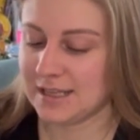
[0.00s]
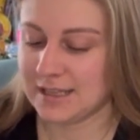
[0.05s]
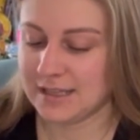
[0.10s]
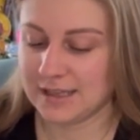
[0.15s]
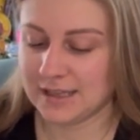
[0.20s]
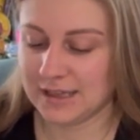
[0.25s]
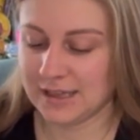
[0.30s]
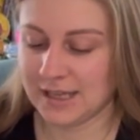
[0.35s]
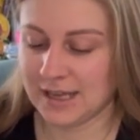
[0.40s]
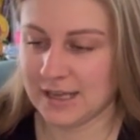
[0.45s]

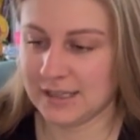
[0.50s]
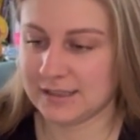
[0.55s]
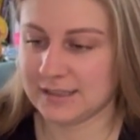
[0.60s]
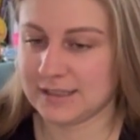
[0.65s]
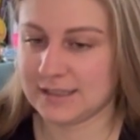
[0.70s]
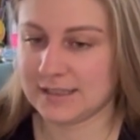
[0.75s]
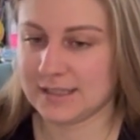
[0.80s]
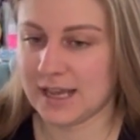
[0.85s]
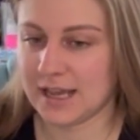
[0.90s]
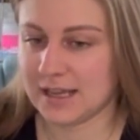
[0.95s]

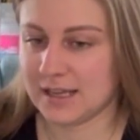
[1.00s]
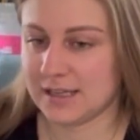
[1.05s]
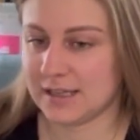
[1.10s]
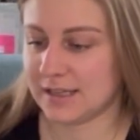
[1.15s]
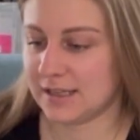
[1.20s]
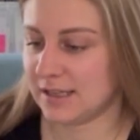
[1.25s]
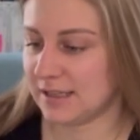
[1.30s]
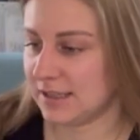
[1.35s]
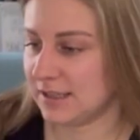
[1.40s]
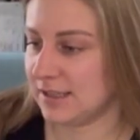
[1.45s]
Let's
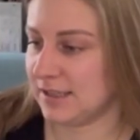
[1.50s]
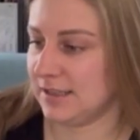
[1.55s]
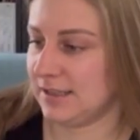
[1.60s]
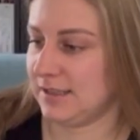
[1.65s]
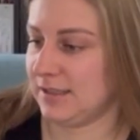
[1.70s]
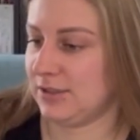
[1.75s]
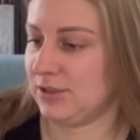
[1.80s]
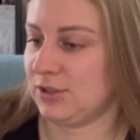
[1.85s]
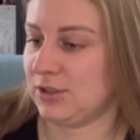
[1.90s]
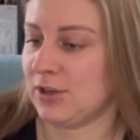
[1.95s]

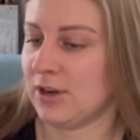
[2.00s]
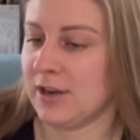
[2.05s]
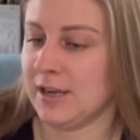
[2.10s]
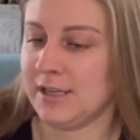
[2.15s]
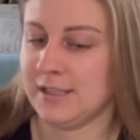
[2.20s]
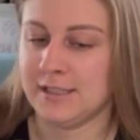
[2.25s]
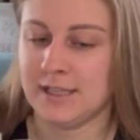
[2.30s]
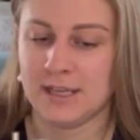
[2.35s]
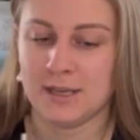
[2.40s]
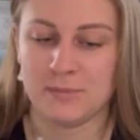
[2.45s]
try
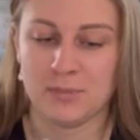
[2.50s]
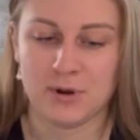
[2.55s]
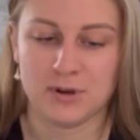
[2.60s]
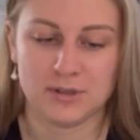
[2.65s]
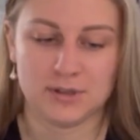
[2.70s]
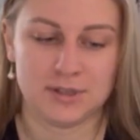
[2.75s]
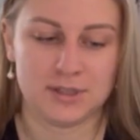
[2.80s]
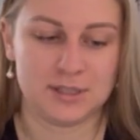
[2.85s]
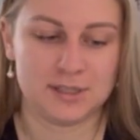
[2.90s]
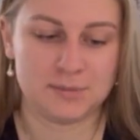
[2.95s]
and take apart
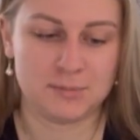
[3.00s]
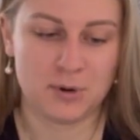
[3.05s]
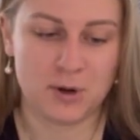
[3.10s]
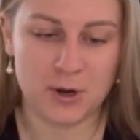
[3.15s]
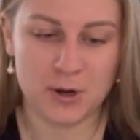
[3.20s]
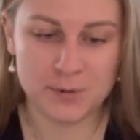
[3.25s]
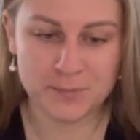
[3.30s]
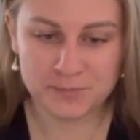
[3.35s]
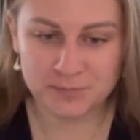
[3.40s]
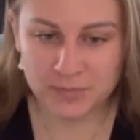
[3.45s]
this
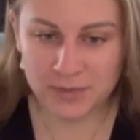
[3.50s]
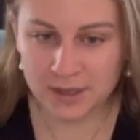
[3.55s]
part.